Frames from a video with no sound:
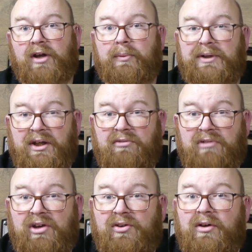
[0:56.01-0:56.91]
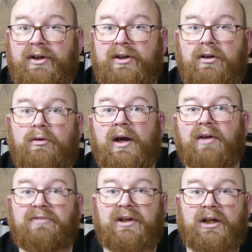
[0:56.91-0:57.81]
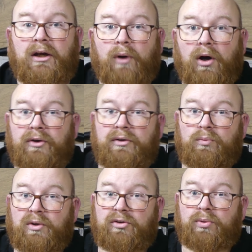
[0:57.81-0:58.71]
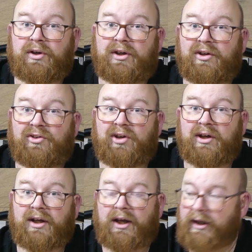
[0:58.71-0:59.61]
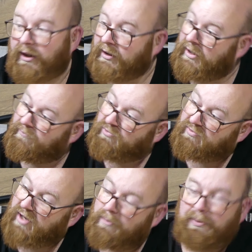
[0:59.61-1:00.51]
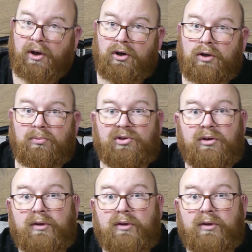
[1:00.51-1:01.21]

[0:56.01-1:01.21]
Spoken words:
Now we did recently do a video on what you can see in here, their Pure Loop 2